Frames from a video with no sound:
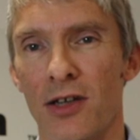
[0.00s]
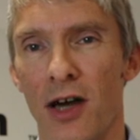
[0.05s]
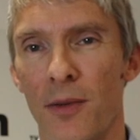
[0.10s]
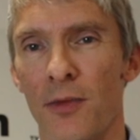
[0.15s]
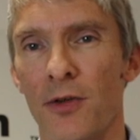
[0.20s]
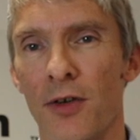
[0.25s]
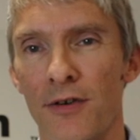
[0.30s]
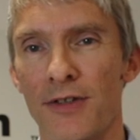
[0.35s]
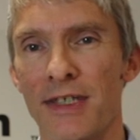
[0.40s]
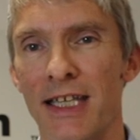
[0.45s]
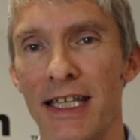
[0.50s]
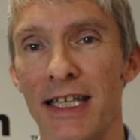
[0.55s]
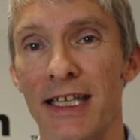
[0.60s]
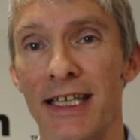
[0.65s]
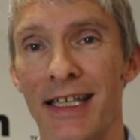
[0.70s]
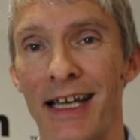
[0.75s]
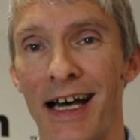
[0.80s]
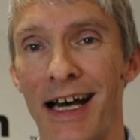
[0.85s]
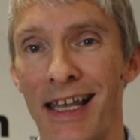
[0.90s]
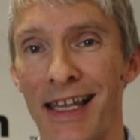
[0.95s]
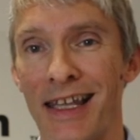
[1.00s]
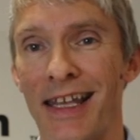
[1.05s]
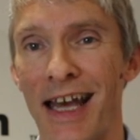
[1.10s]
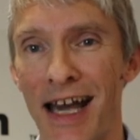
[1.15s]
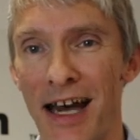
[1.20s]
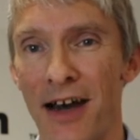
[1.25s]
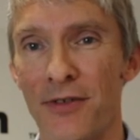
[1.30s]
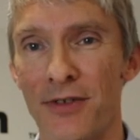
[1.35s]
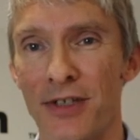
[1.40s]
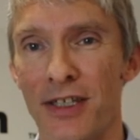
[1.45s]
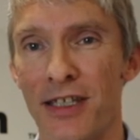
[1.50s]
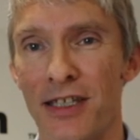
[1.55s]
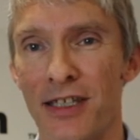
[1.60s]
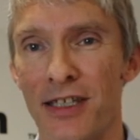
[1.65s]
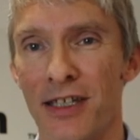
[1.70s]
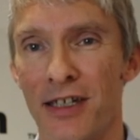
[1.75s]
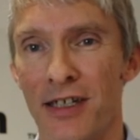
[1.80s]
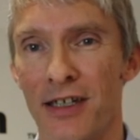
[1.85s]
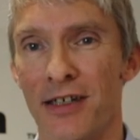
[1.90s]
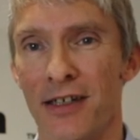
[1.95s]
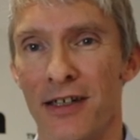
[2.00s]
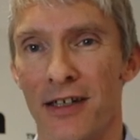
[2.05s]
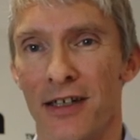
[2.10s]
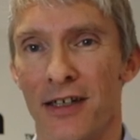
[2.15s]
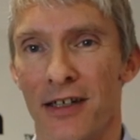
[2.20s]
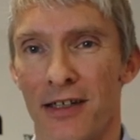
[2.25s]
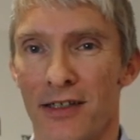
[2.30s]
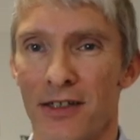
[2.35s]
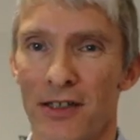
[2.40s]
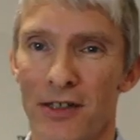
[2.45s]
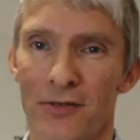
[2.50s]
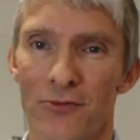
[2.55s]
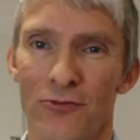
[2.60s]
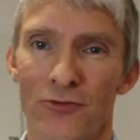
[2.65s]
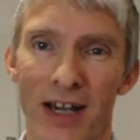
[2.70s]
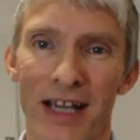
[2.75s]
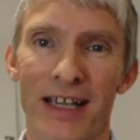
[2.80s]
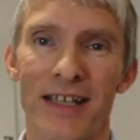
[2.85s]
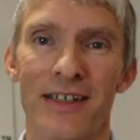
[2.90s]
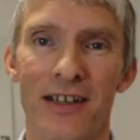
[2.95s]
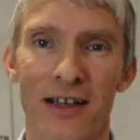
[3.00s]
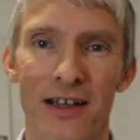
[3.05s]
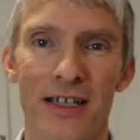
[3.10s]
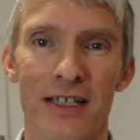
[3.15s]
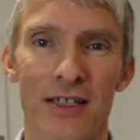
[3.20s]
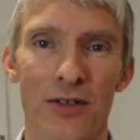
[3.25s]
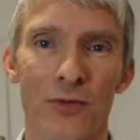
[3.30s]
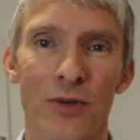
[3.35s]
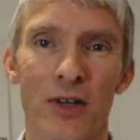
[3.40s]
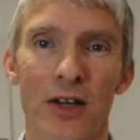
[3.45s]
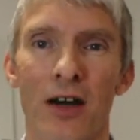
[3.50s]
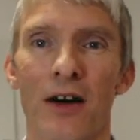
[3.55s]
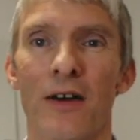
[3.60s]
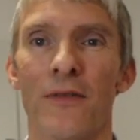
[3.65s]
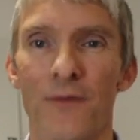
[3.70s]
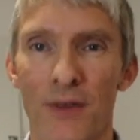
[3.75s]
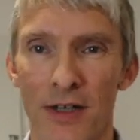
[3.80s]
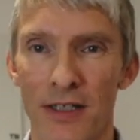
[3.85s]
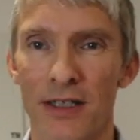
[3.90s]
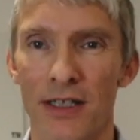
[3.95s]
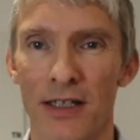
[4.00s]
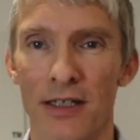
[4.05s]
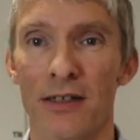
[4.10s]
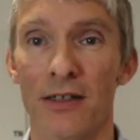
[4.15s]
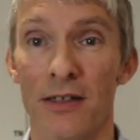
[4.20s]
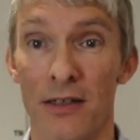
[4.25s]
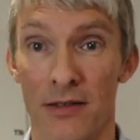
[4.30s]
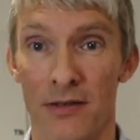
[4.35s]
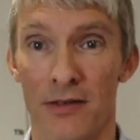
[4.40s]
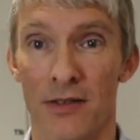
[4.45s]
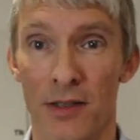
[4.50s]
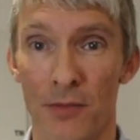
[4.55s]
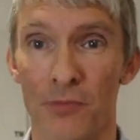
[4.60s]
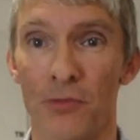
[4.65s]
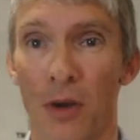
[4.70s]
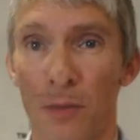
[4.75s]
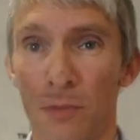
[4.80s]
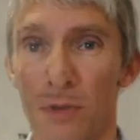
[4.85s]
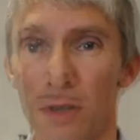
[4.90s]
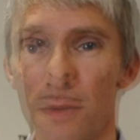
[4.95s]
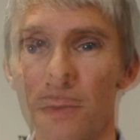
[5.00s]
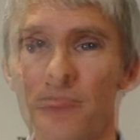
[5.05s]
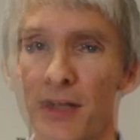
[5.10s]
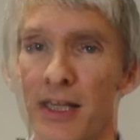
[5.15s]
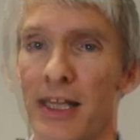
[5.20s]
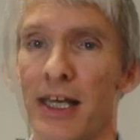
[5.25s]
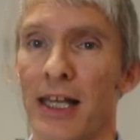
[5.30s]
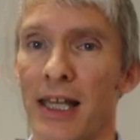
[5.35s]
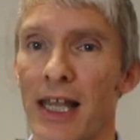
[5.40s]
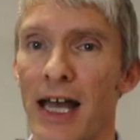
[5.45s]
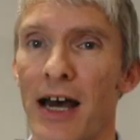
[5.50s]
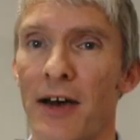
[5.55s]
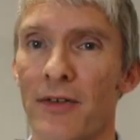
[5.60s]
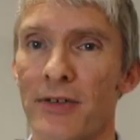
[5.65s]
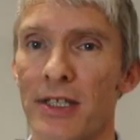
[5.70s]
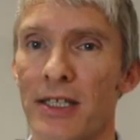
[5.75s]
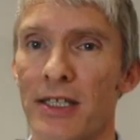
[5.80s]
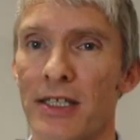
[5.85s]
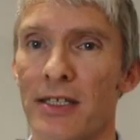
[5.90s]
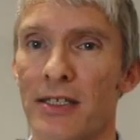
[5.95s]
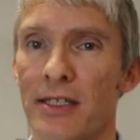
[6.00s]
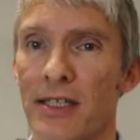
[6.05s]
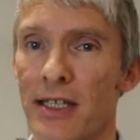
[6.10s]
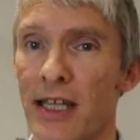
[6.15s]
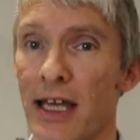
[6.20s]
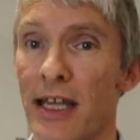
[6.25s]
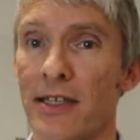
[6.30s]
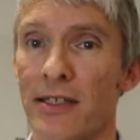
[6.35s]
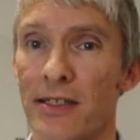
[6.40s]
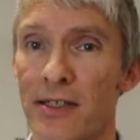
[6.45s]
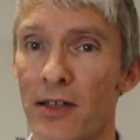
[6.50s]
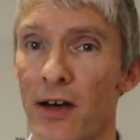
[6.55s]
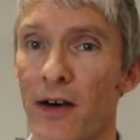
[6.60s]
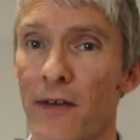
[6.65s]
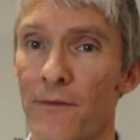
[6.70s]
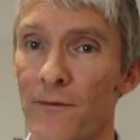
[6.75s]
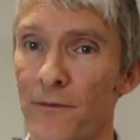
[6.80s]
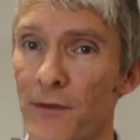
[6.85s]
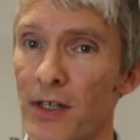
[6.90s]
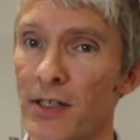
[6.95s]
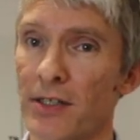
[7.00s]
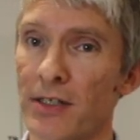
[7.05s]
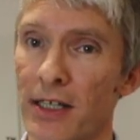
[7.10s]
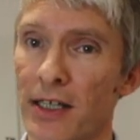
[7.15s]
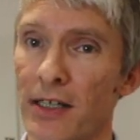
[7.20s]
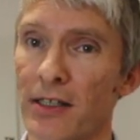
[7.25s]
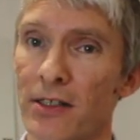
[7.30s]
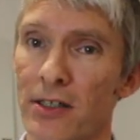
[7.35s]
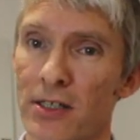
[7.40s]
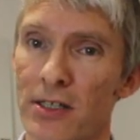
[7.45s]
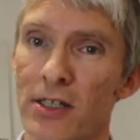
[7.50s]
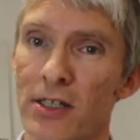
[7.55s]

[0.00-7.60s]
carbon offsetting allows us to recognise that we are funding the problem, but it allows us to then start funding the